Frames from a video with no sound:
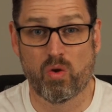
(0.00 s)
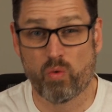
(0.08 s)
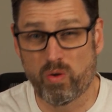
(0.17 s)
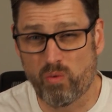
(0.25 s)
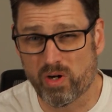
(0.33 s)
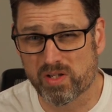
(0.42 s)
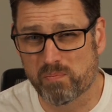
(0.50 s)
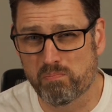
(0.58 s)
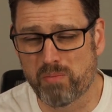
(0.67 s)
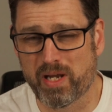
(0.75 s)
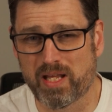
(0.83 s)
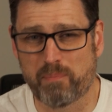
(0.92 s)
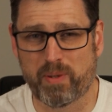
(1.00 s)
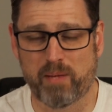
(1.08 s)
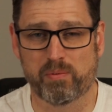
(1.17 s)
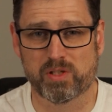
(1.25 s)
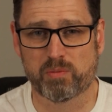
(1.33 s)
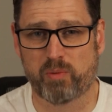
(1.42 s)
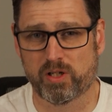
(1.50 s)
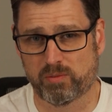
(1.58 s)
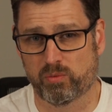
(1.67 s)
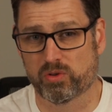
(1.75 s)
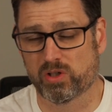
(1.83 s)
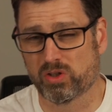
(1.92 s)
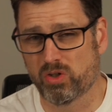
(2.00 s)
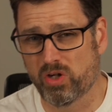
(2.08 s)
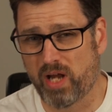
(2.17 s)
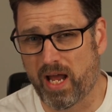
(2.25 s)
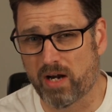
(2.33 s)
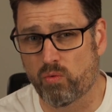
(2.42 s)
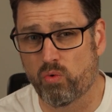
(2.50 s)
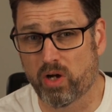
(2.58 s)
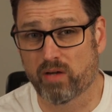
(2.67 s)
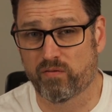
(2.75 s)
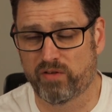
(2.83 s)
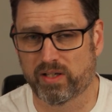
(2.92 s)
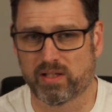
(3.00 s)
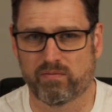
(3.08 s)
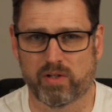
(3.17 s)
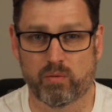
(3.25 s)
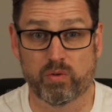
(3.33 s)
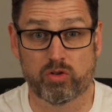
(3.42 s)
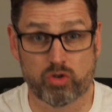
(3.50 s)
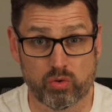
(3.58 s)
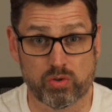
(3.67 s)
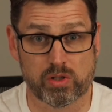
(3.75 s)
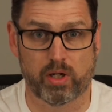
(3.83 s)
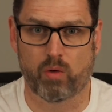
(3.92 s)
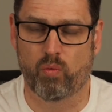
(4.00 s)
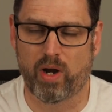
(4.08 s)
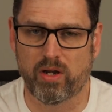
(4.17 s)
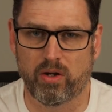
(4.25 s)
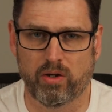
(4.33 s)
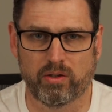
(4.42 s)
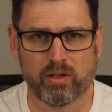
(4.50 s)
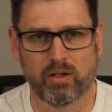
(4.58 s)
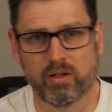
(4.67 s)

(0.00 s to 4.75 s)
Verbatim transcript: We want as many people as possible to learn how to work effectively with tools like OneNote,